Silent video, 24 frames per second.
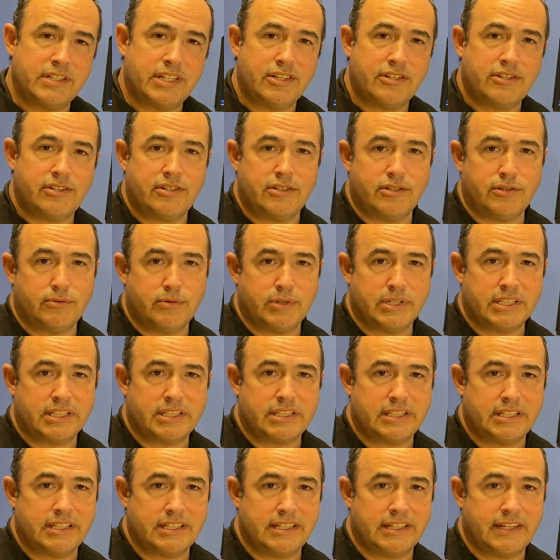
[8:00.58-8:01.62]
an issue with
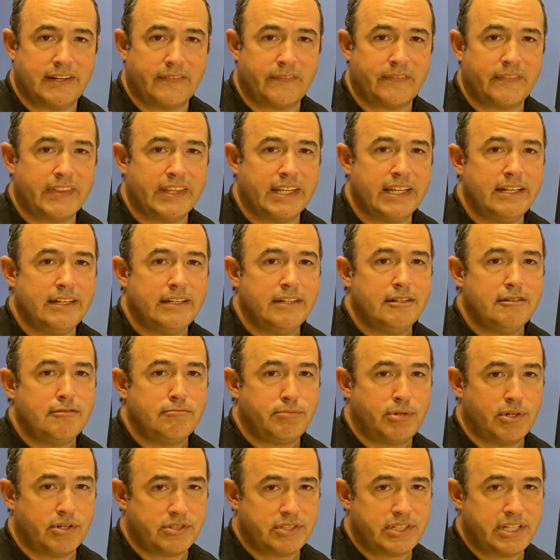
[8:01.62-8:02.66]
the
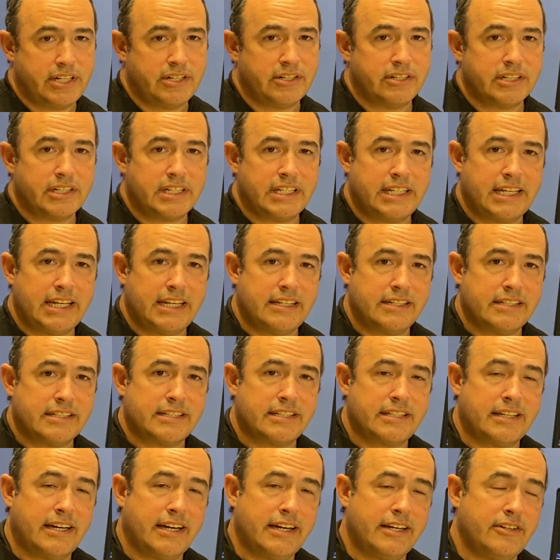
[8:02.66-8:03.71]
posterior cutaneous
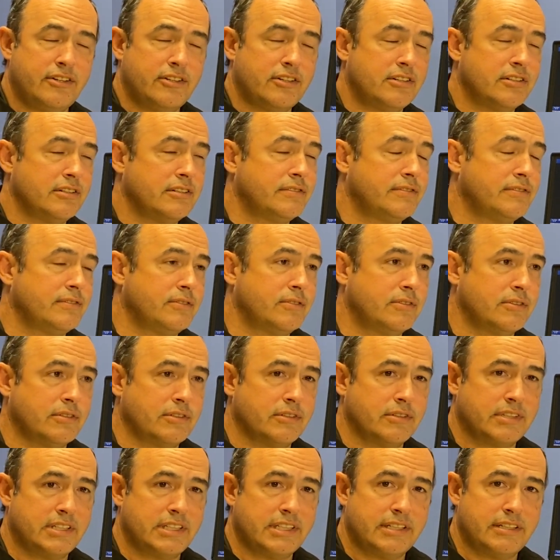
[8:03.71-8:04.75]
thigh nerve, or
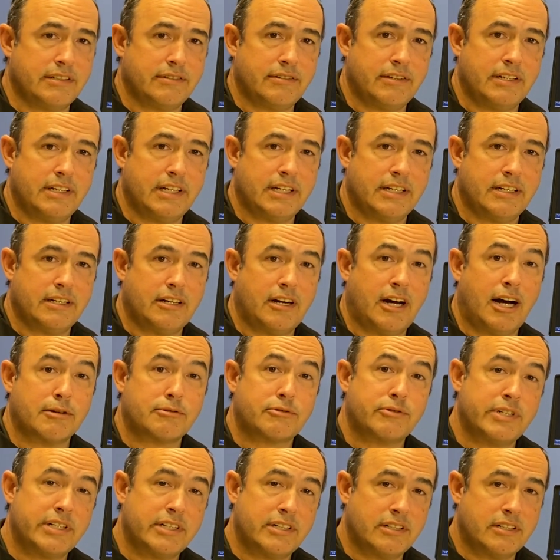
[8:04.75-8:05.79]
the
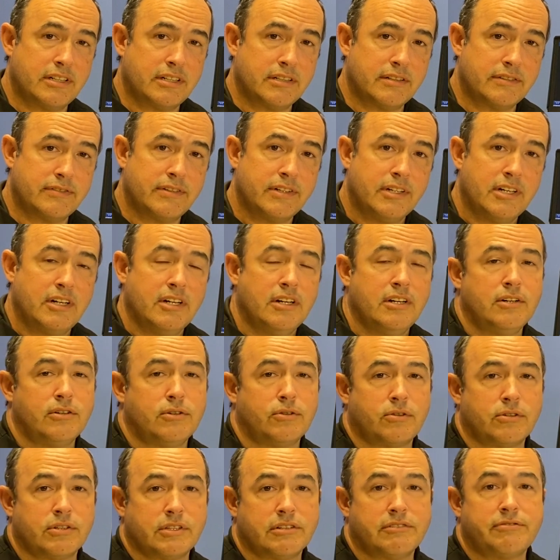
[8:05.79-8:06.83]
obturator nerve,
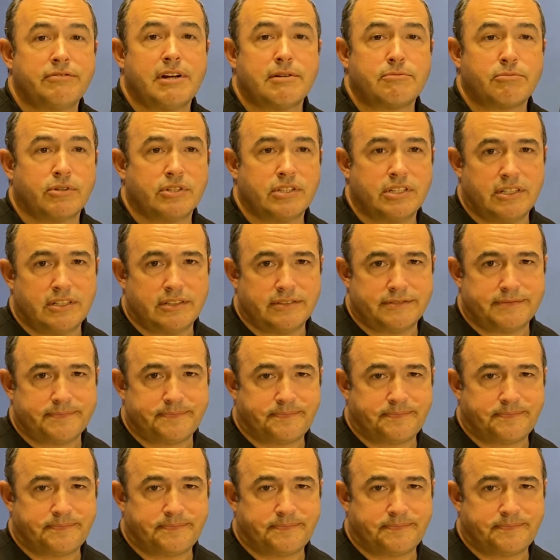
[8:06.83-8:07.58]
or the femoral nerve.